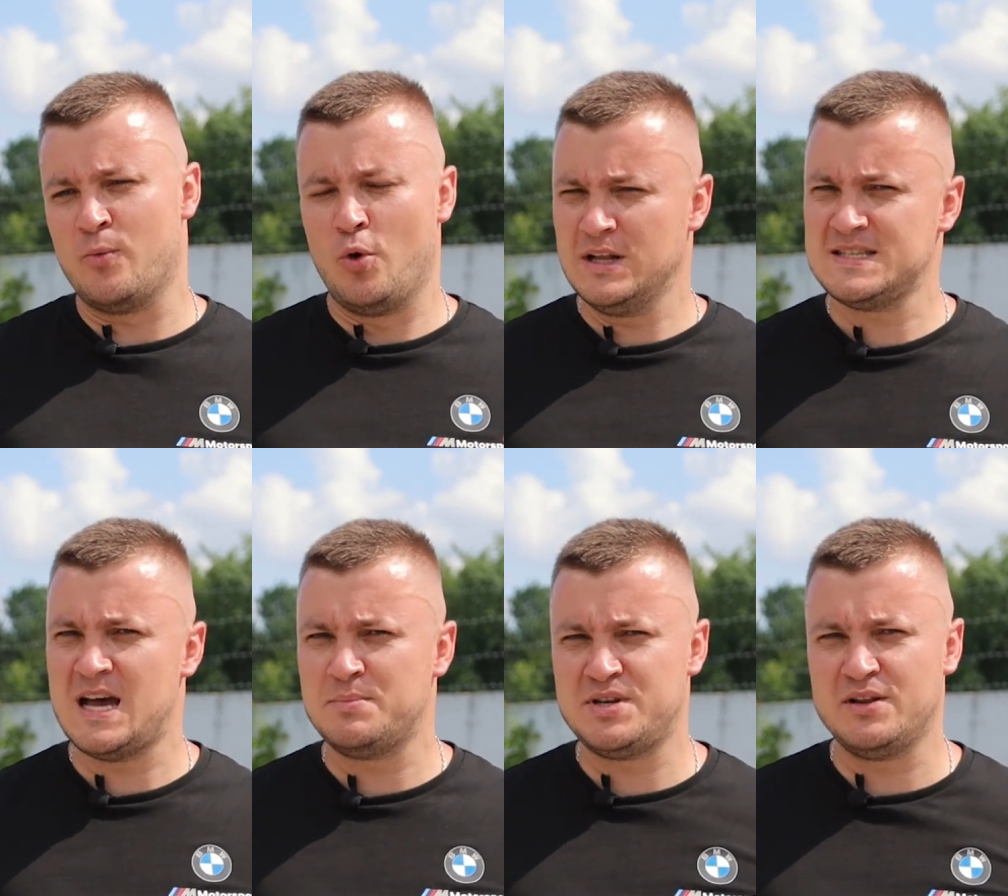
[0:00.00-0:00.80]

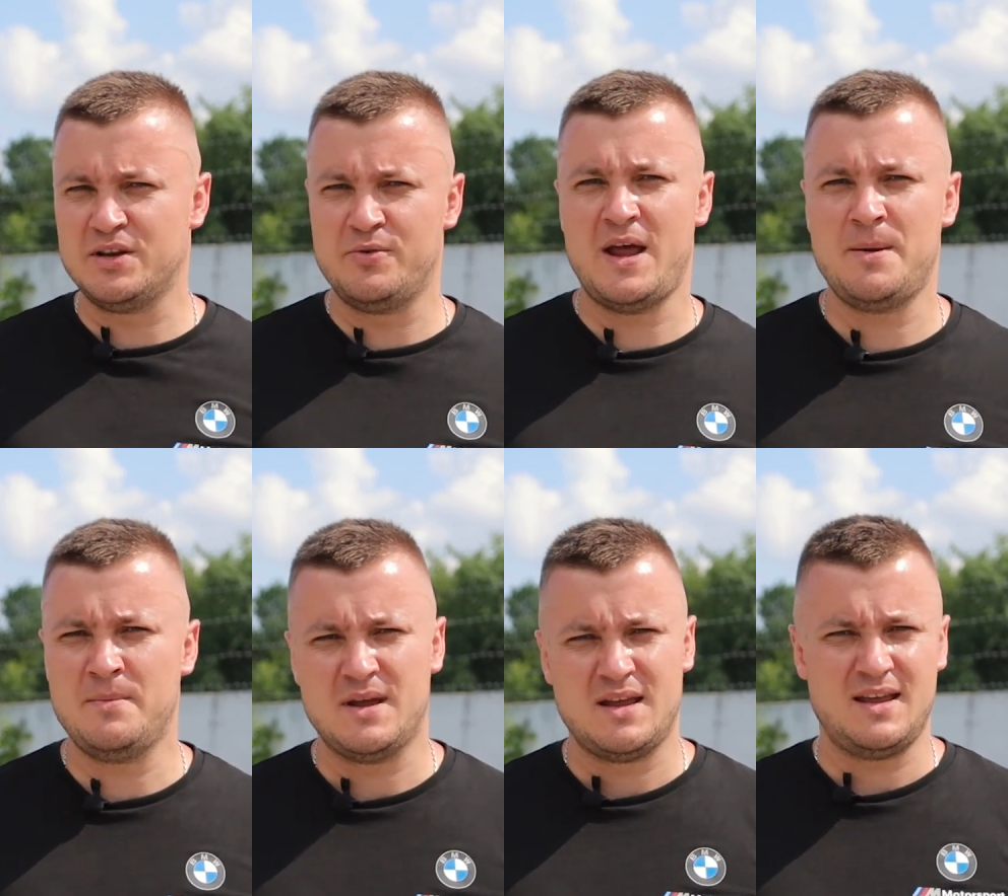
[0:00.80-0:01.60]
WhatsApp, Telegram.
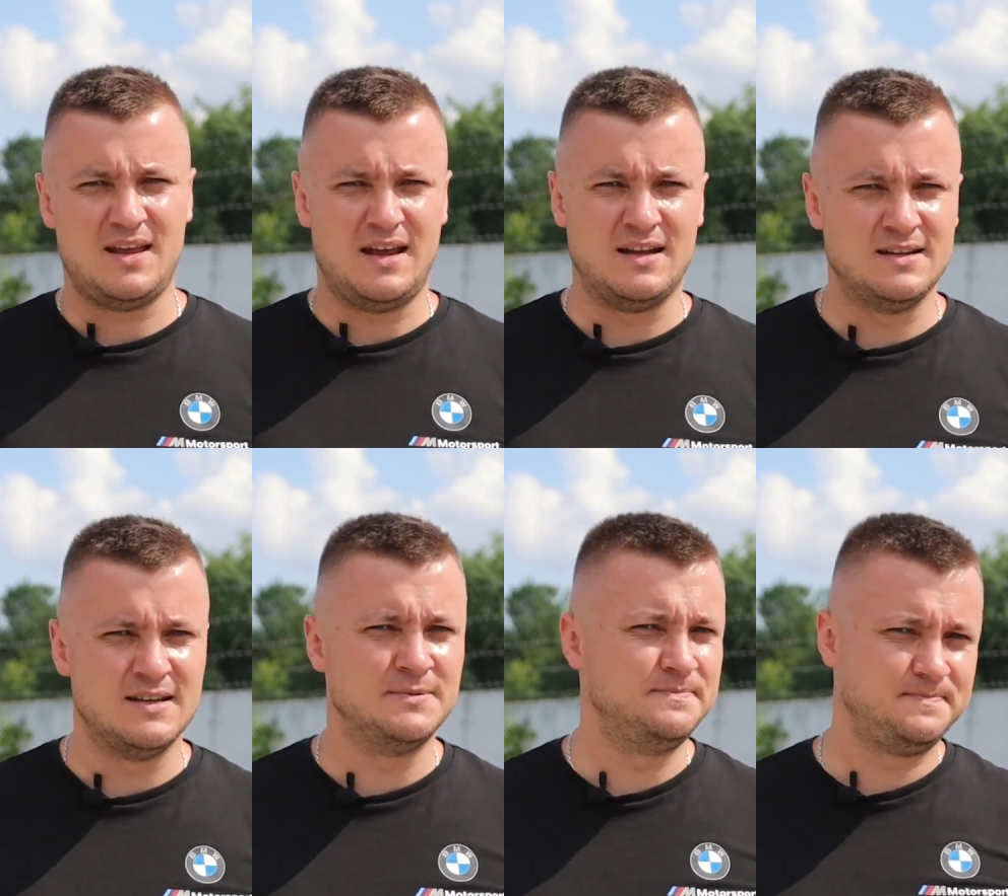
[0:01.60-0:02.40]
And
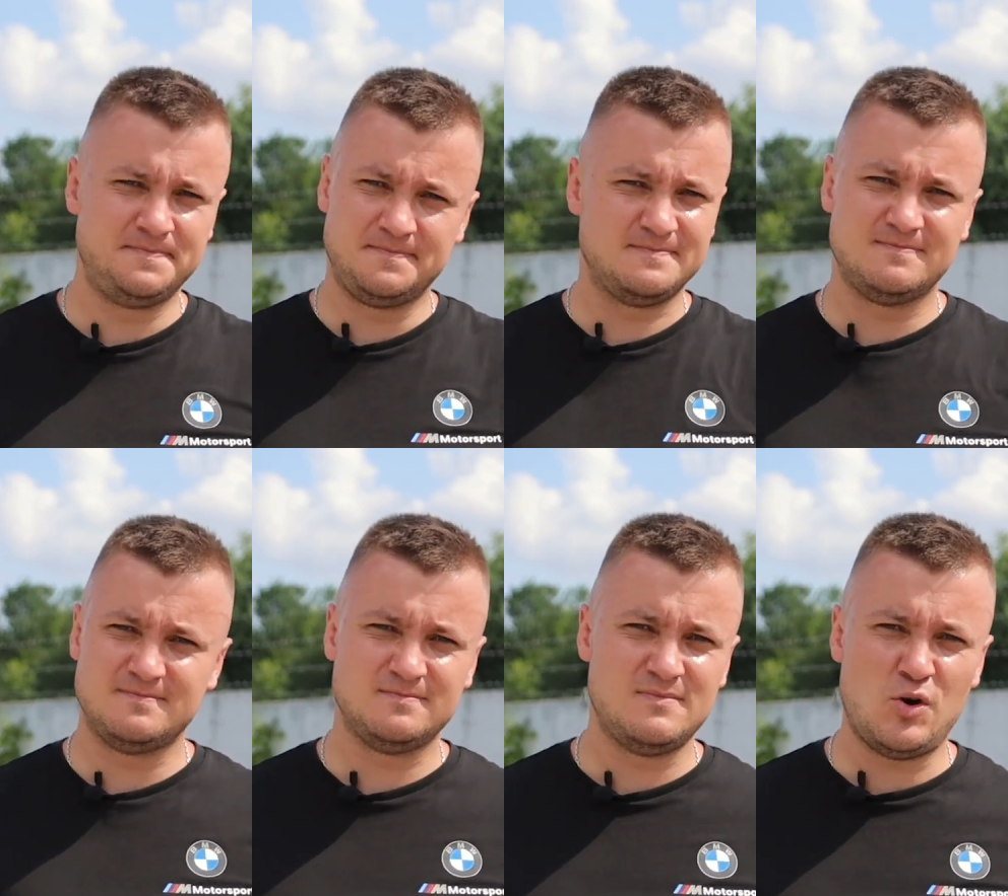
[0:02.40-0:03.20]

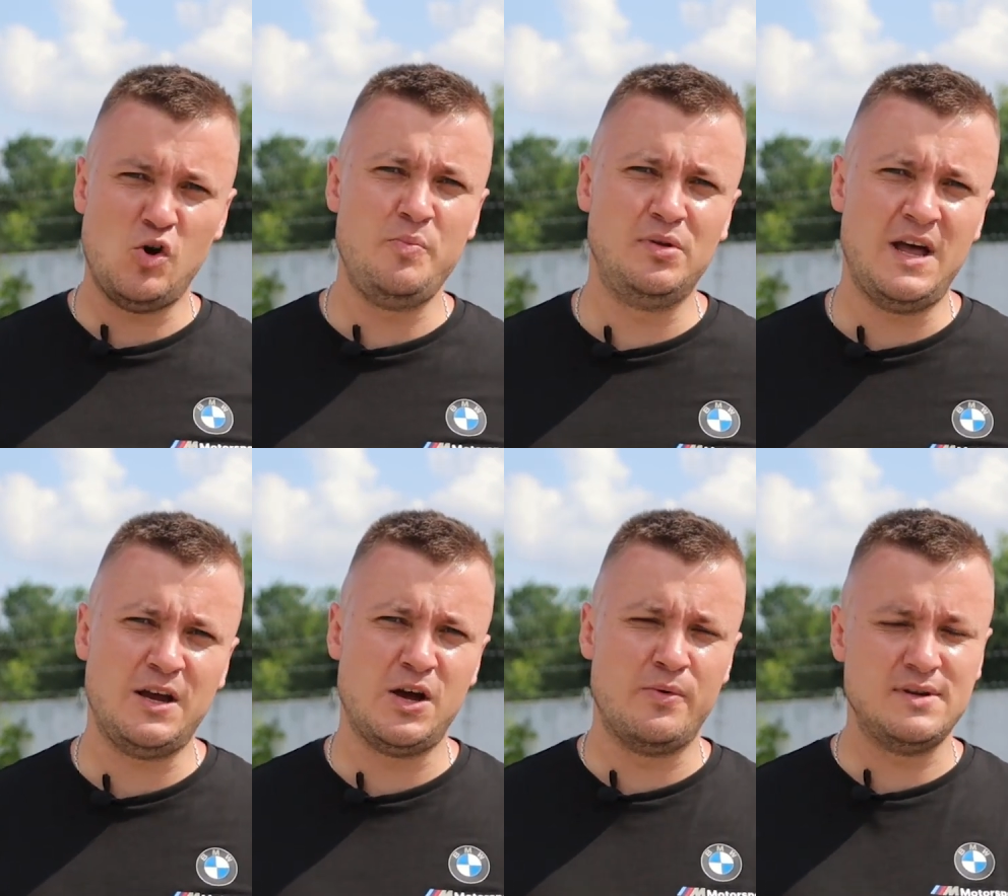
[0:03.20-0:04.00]
hope you
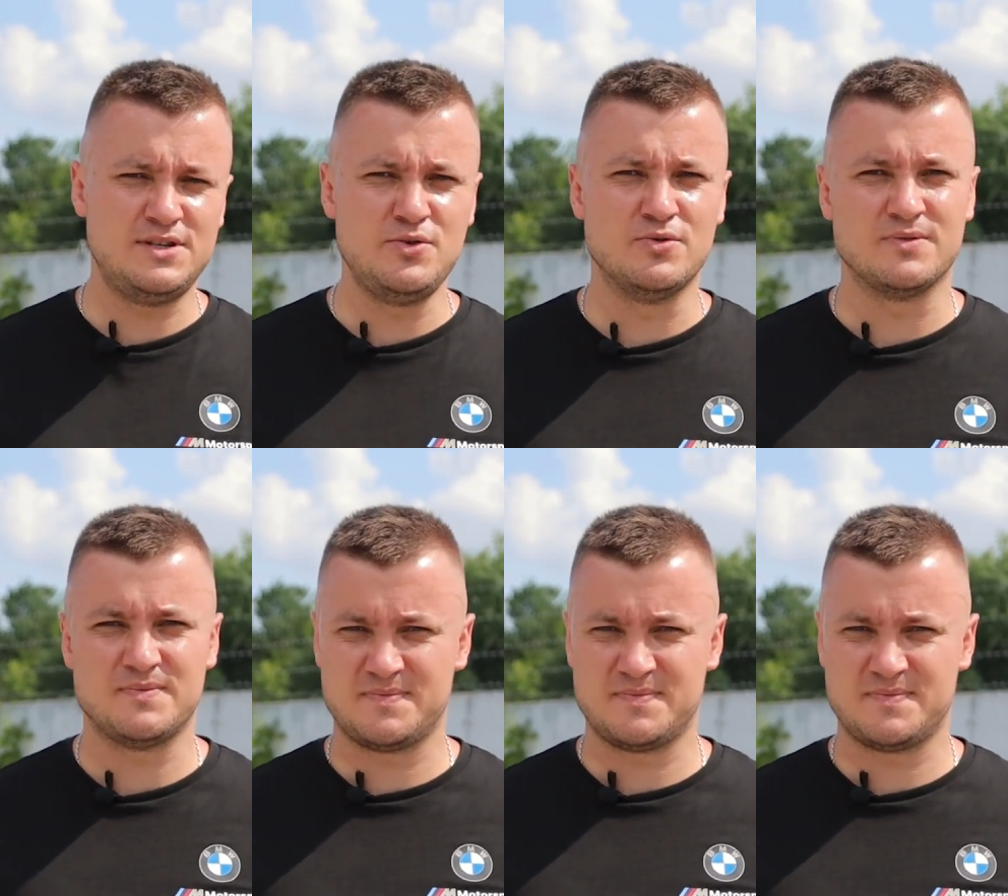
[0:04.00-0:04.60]
like our tune.